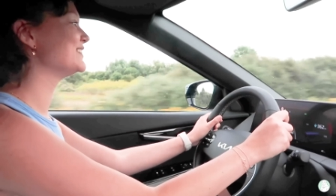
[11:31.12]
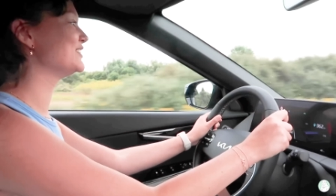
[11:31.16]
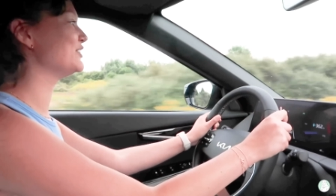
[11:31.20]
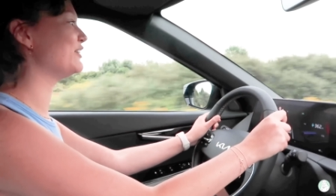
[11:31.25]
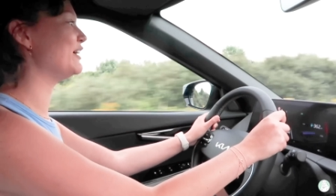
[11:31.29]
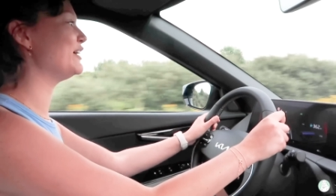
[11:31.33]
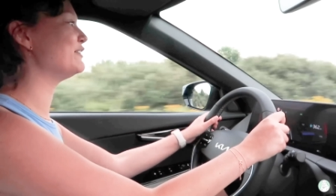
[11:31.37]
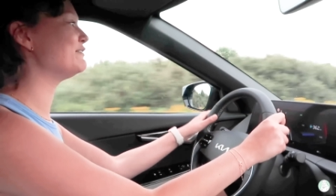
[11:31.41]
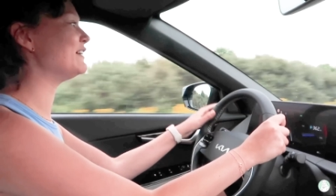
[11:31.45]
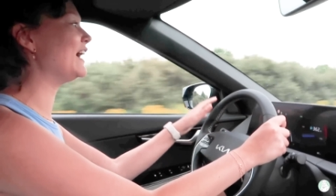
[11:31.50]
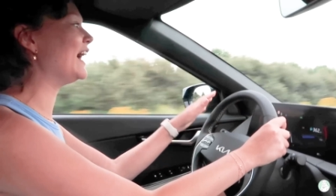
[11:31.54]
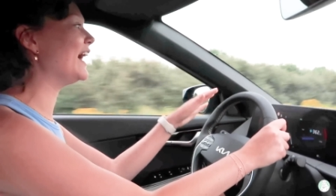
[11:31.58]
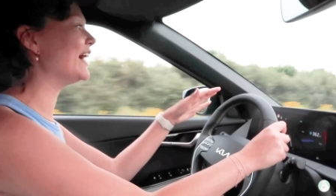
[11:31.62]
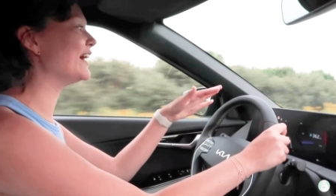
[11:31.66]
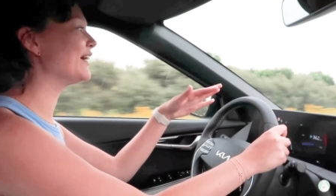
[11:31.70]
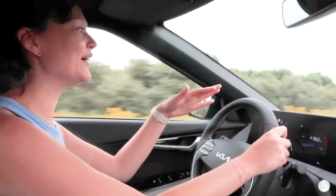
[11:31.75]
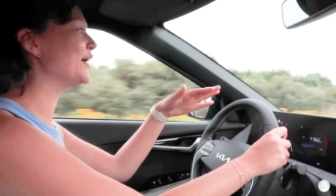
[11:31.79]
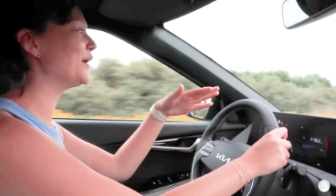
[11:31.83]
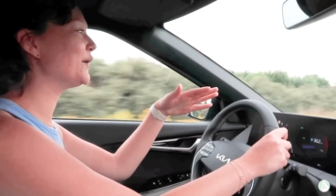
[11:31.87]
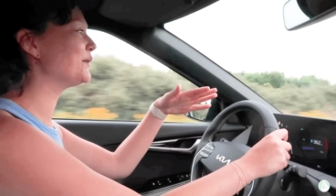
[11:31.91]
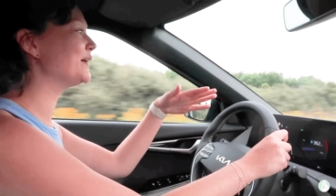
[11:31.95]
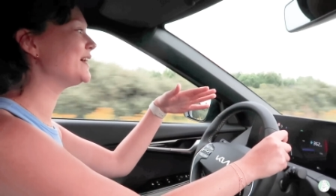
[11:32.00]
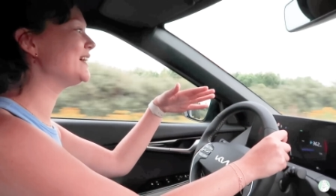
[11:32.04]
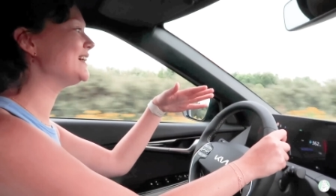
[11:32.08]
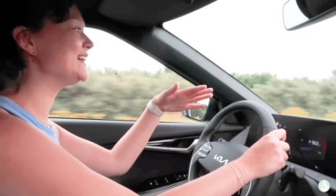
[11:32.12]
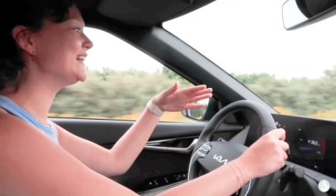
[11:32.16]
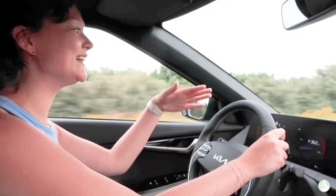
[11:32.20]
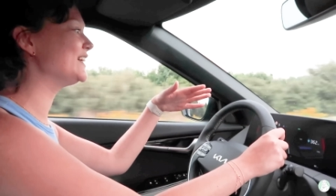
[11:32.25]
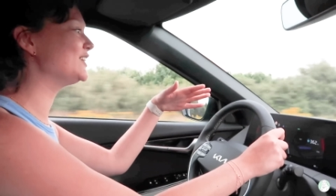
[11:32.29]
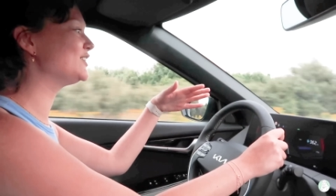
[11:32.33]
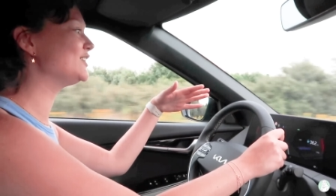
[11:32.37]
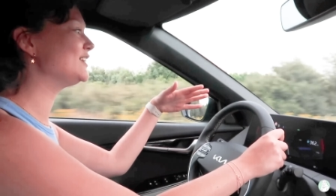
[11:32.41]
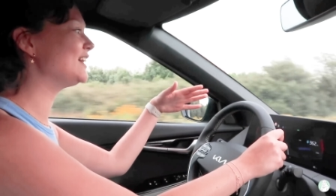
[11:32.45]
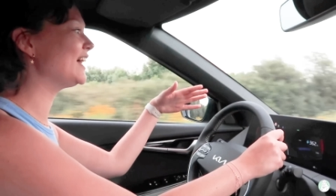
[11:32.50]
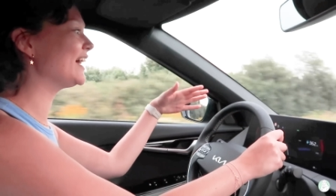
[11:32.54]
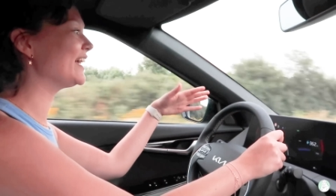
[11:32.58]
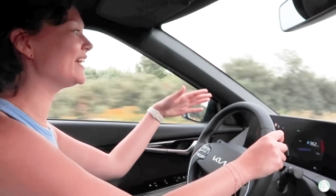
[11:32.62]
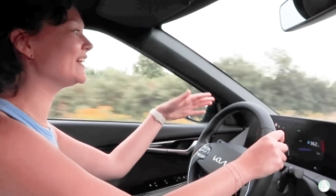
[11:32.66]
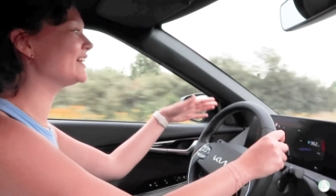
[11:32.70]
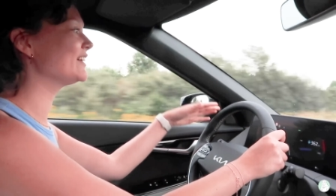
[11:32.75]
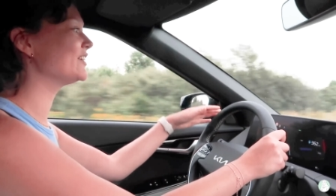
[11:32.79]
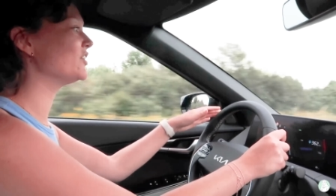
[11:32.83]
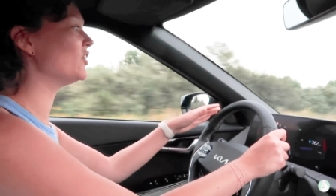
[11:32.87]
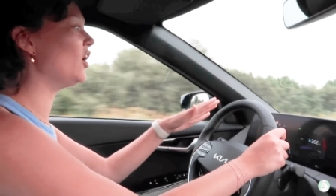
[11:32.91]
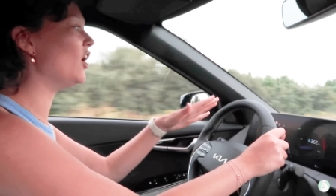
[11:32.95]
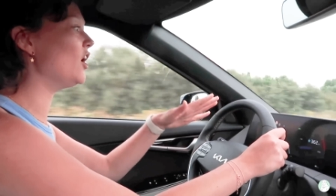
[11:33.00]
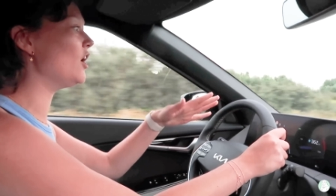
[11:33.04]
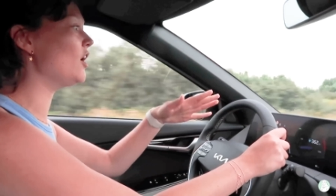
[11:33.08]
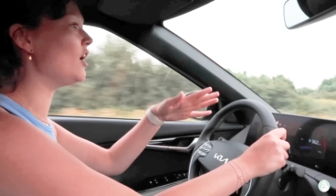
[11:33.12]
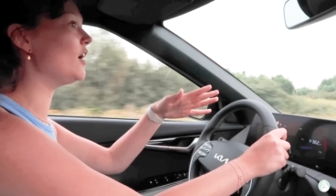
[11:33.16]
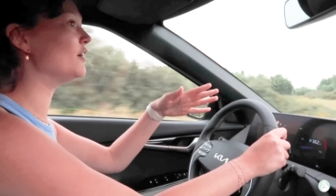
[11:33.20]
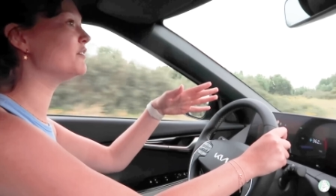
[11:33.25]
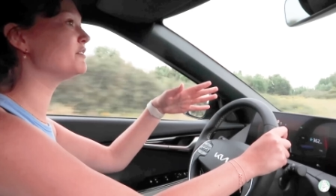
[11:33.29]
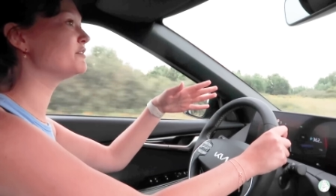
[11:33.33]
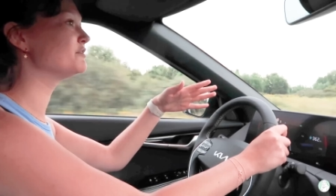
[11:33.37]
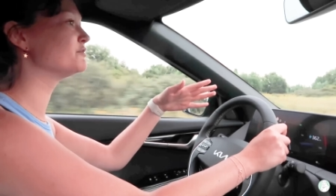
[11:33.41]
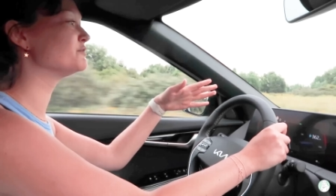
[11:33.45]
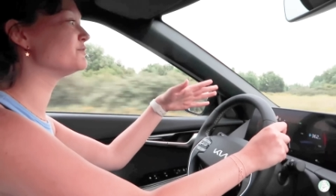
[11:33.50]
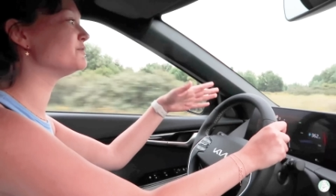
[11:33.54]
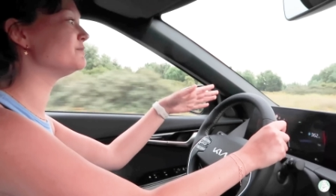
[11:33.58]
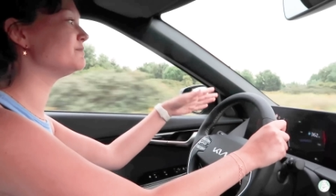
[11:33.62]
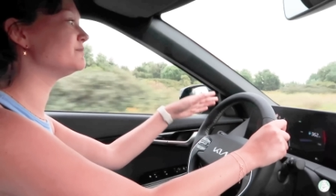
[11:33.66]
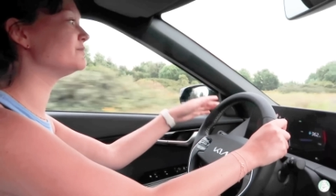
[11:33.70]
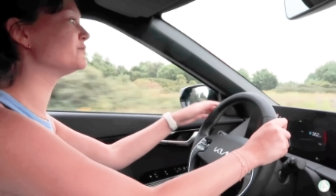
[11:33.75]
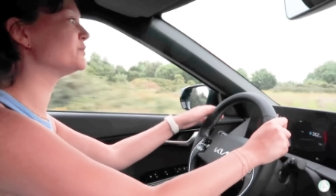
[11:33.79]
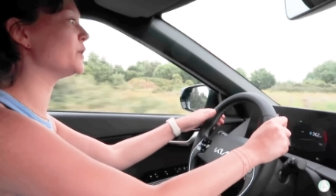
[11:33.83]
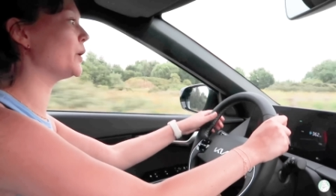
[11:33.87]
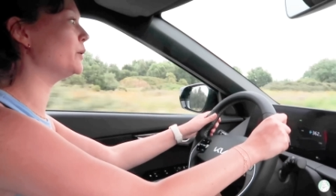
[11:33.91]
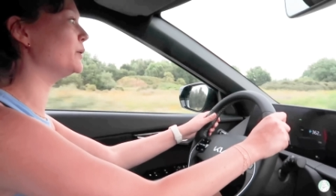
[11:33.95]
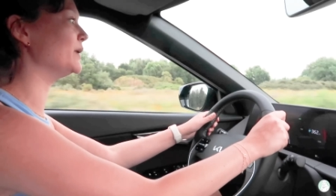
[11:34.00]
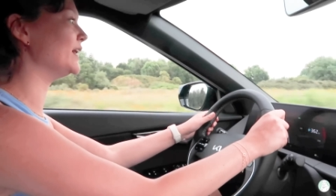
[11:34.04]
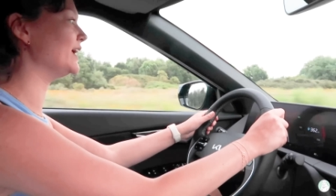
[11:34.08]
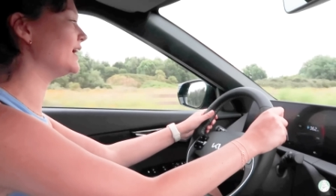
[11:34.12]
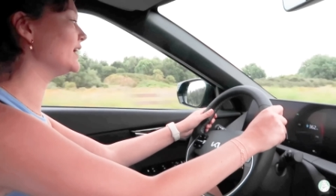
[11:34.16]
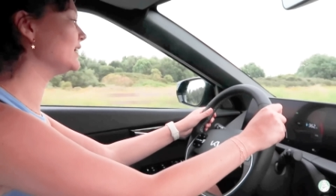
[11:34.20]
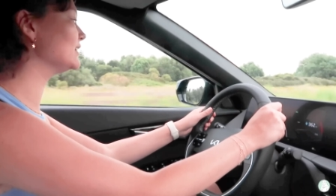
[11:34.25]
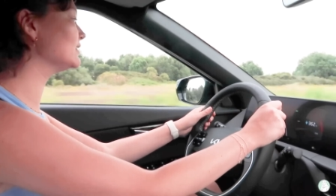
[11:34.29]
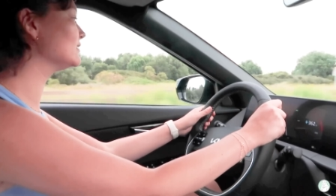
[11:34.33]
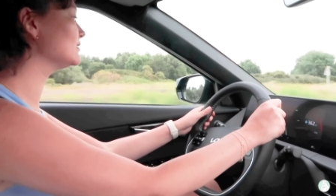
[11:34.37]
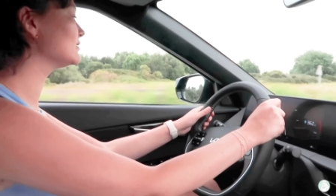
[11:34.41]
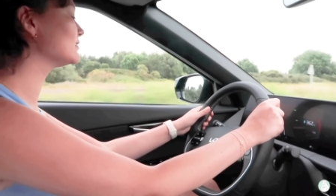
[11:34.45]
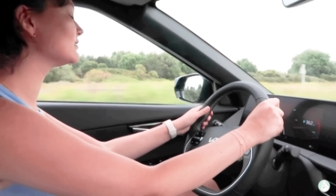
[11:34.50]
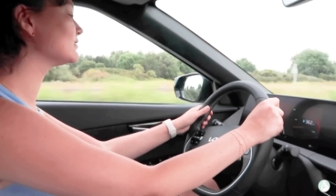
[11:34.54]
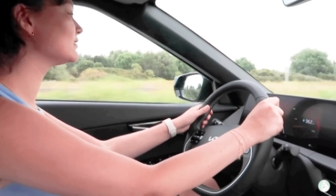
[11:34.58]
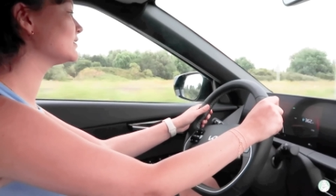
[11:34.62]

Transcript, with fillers: So if I go a little, like, off-roading,